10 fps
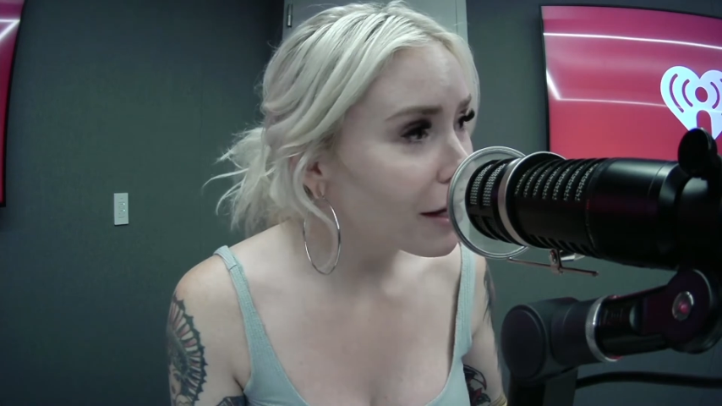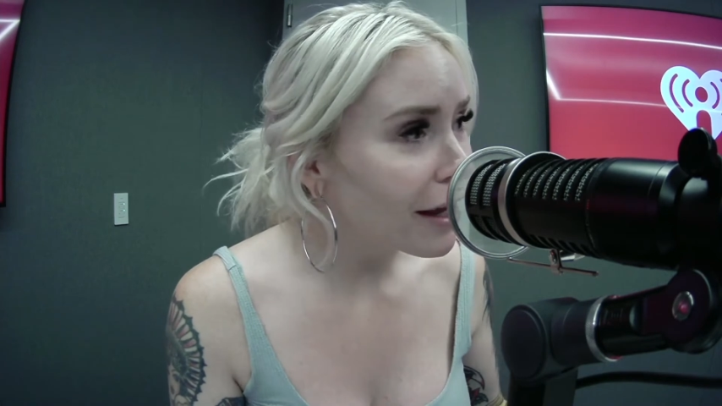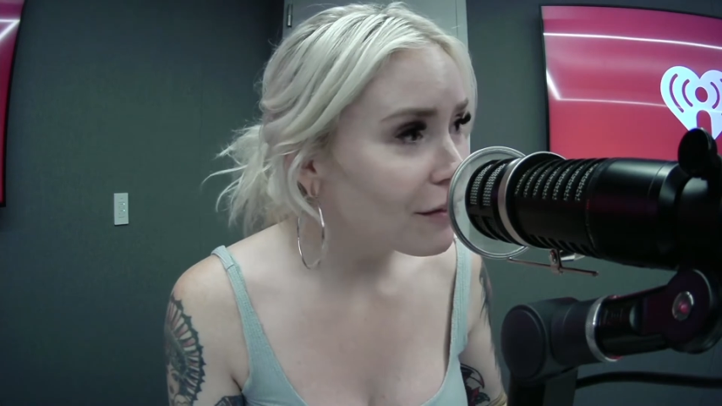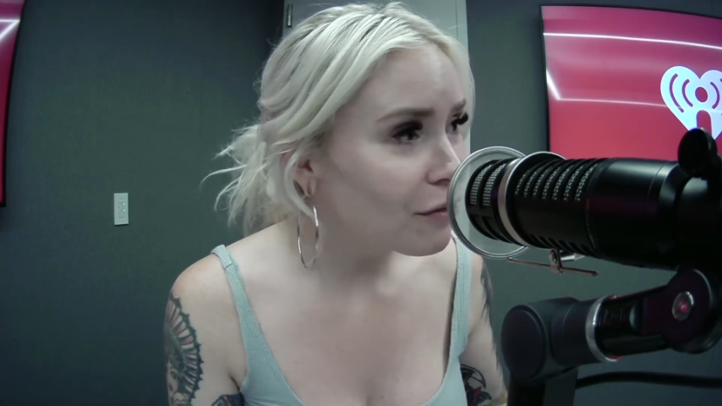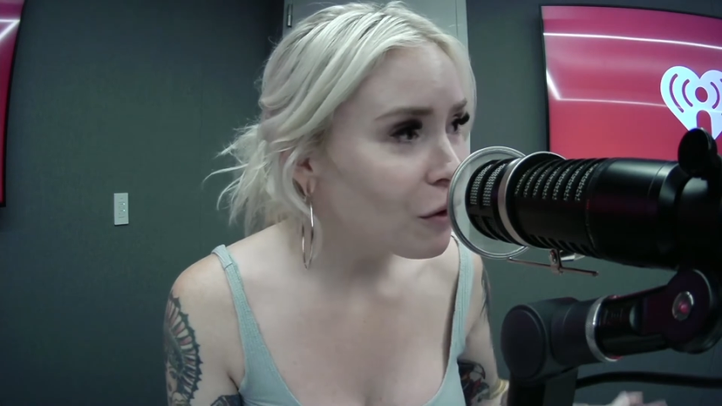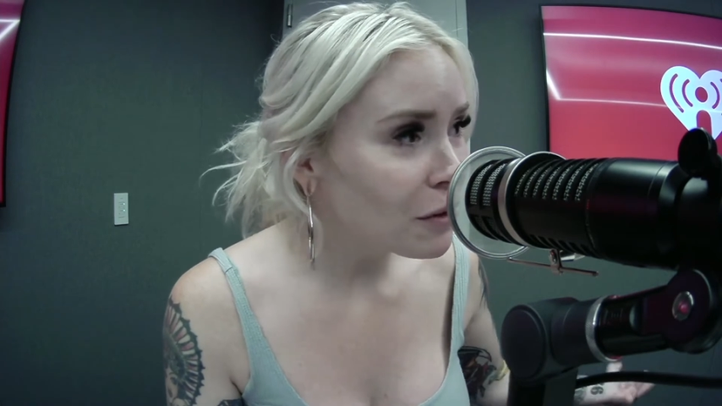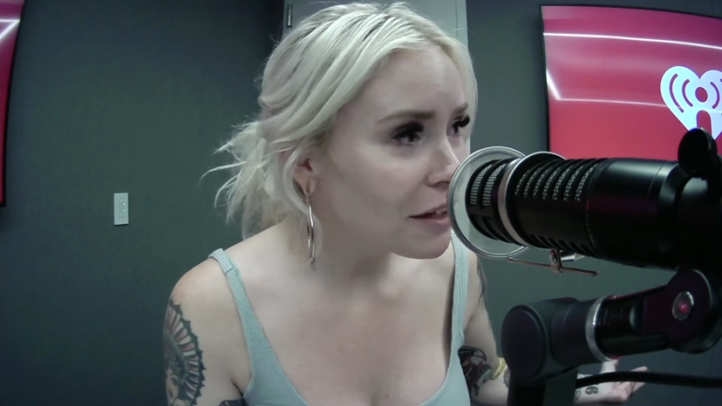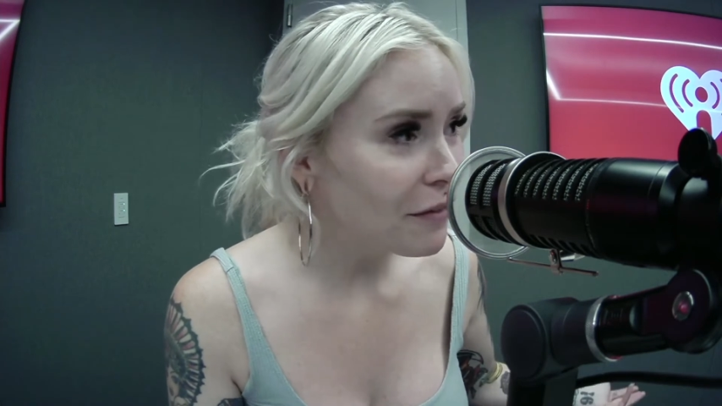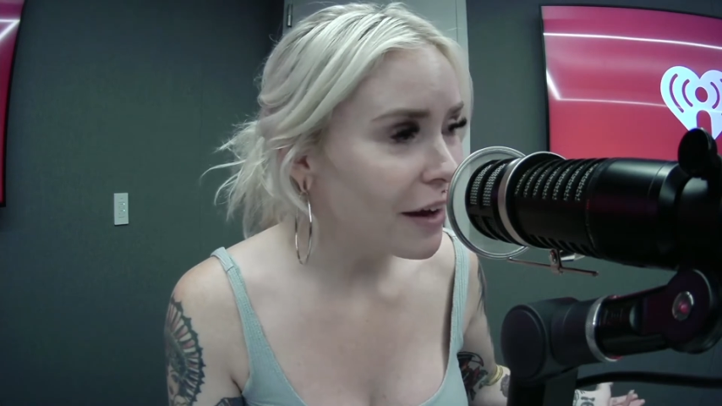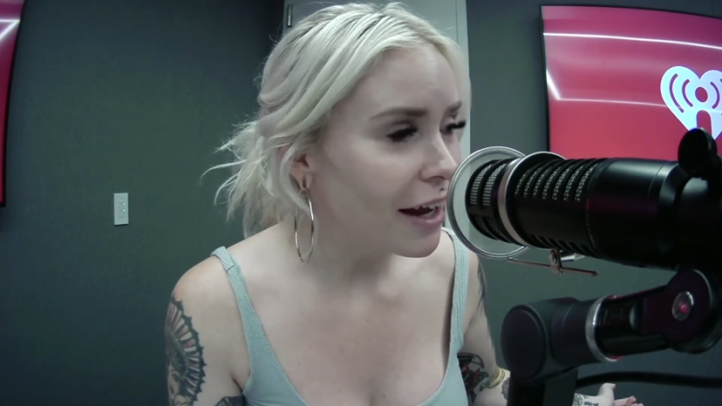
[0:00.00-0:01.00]
for
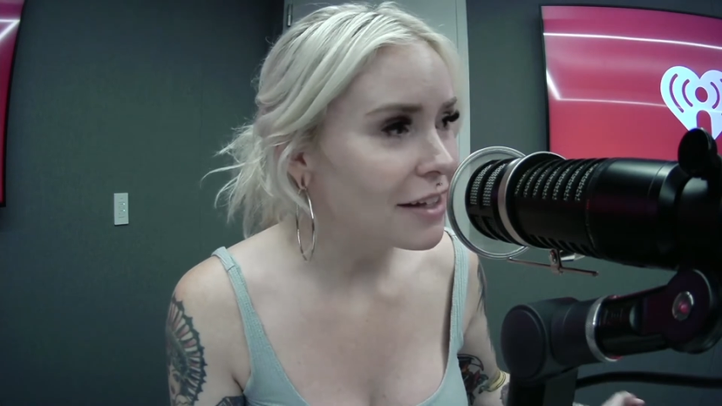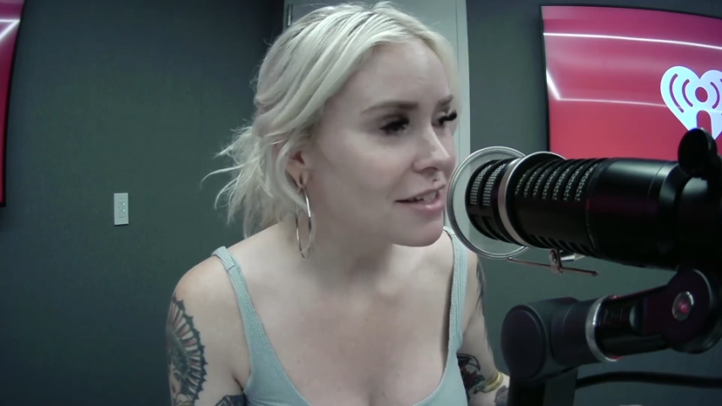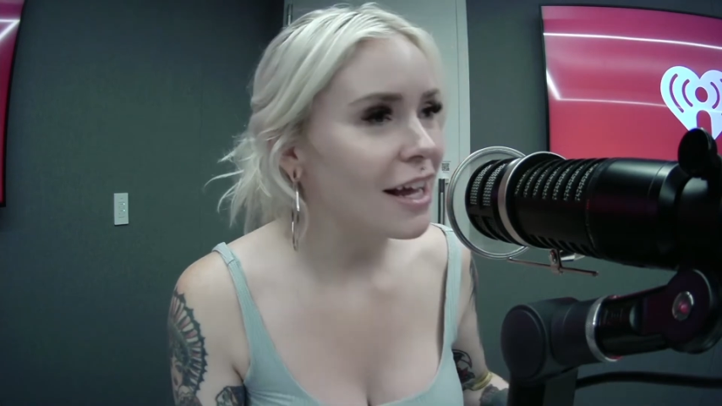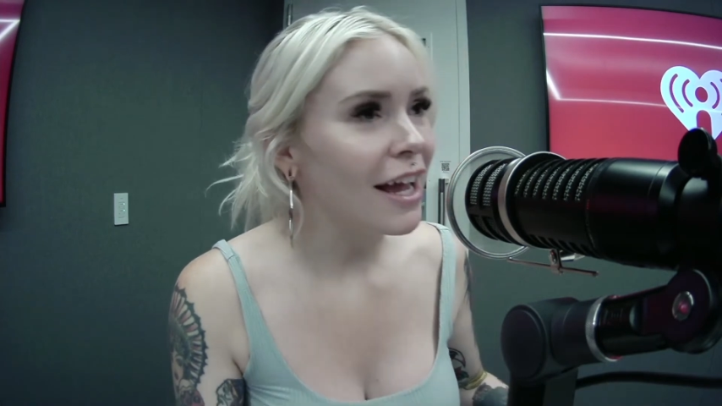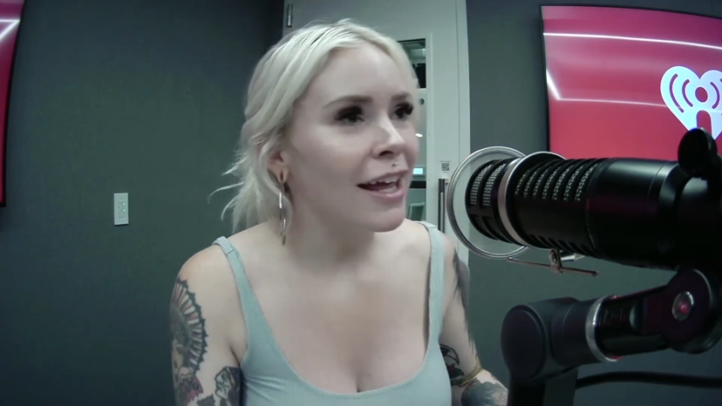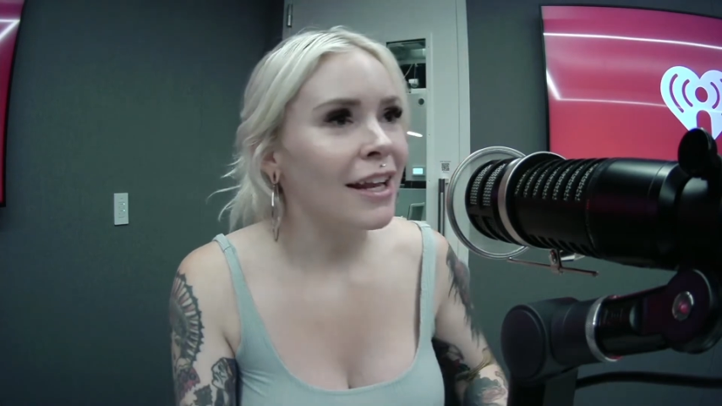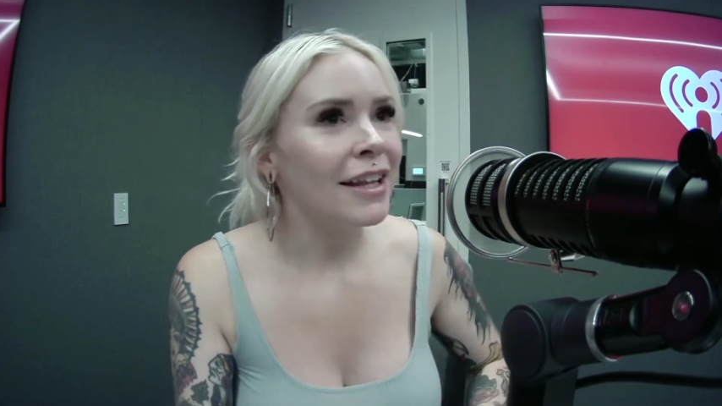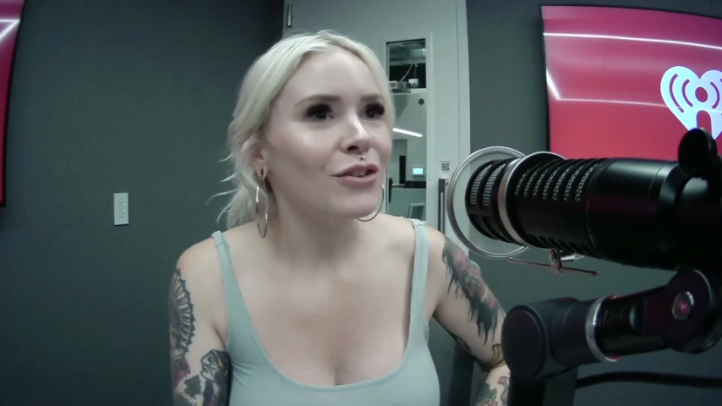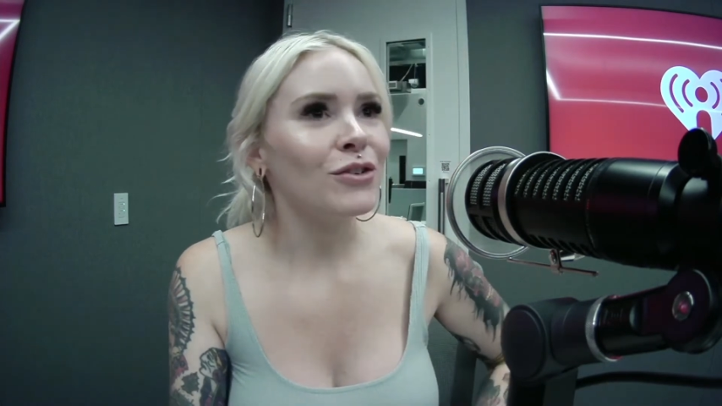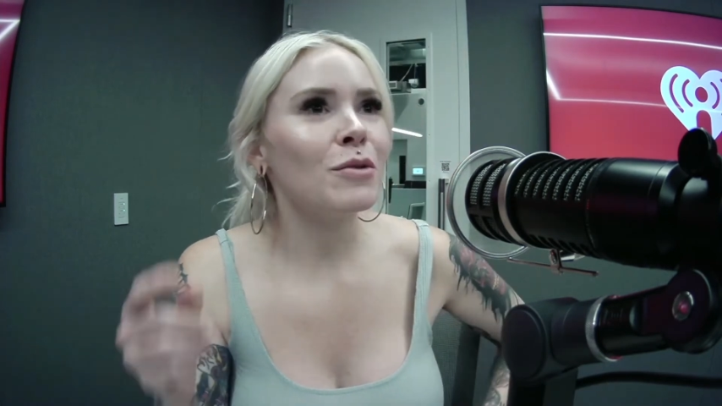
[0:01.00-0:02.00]
OnlyFans, and
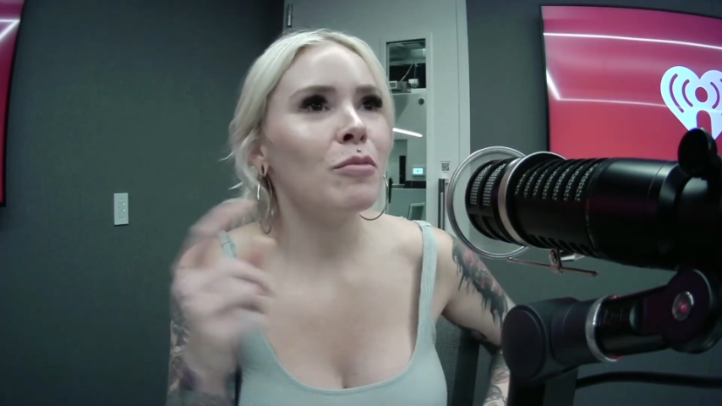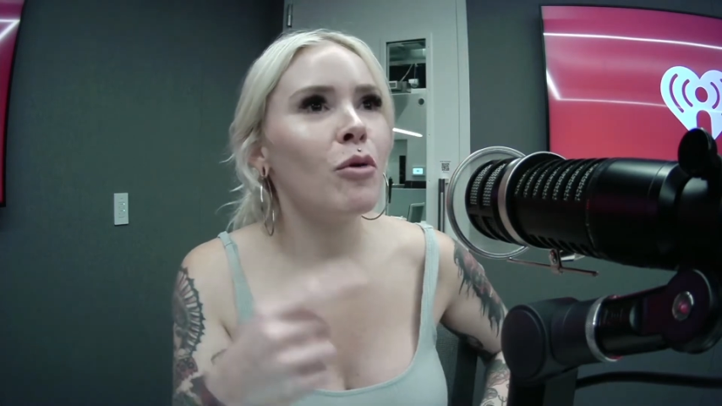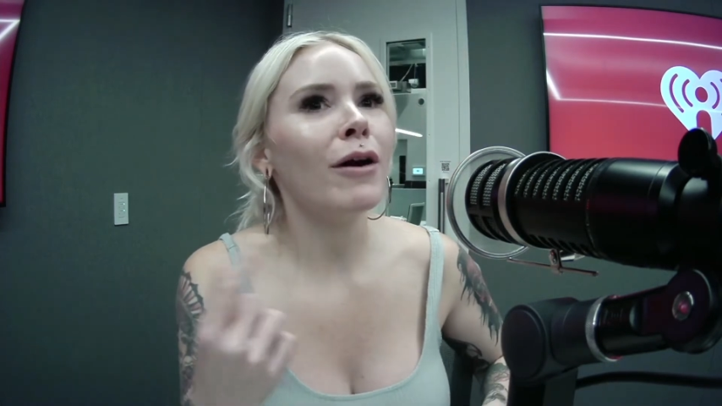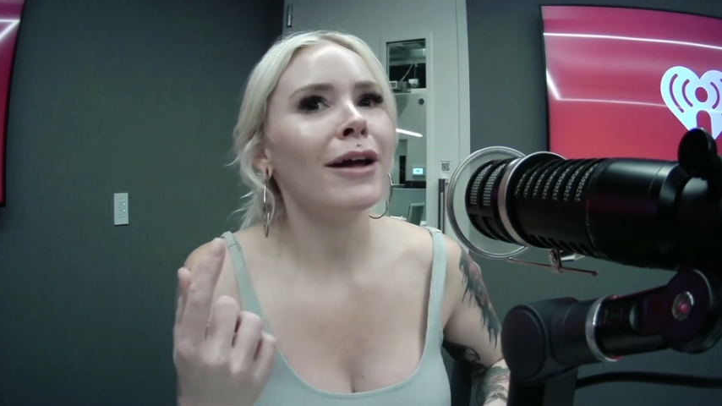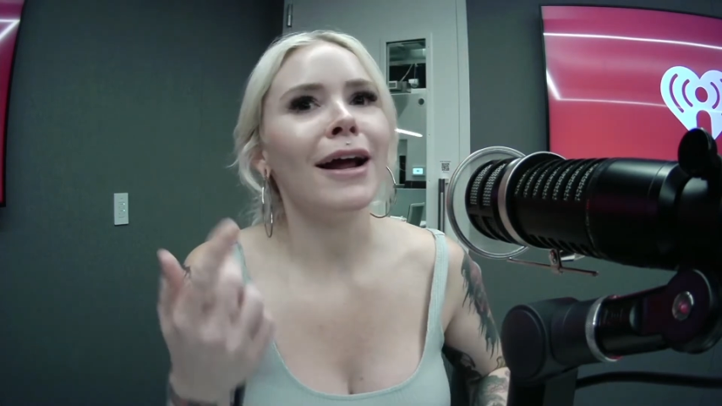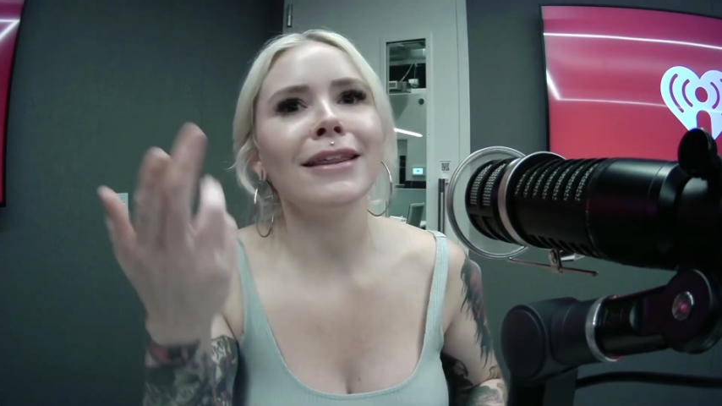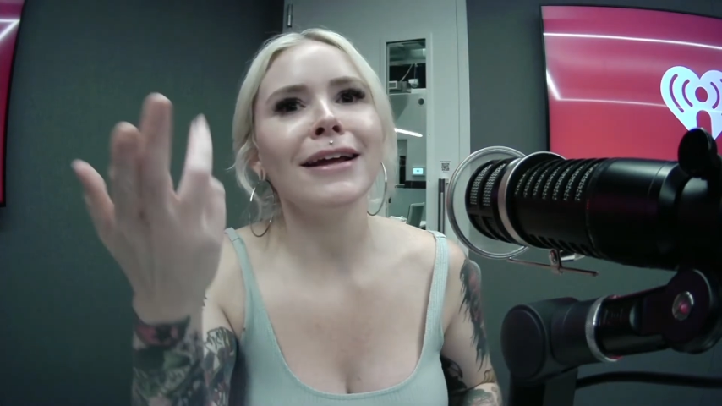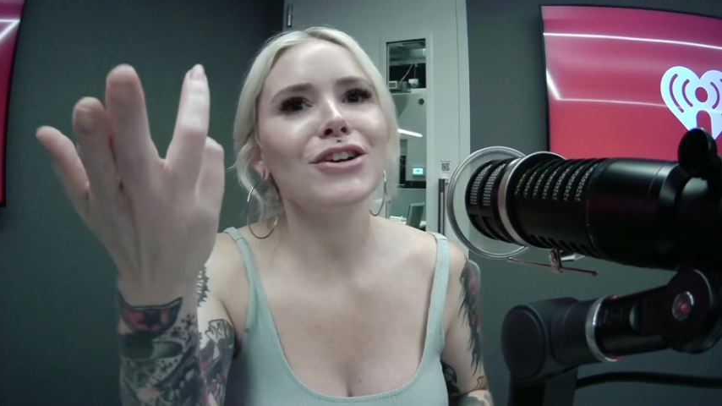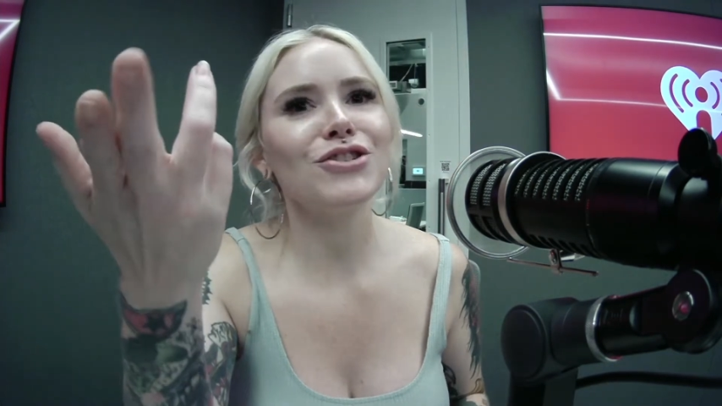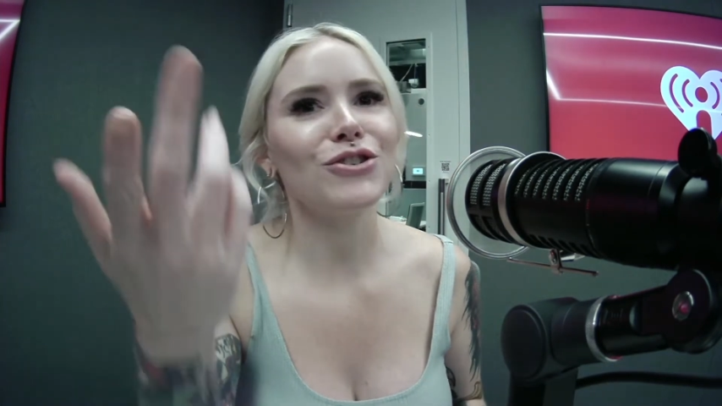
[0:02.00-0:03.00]
there's a point I think I
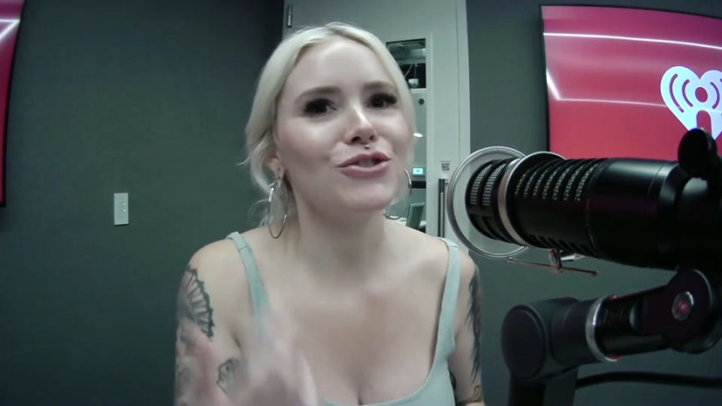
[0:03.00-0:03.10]
showed you guys.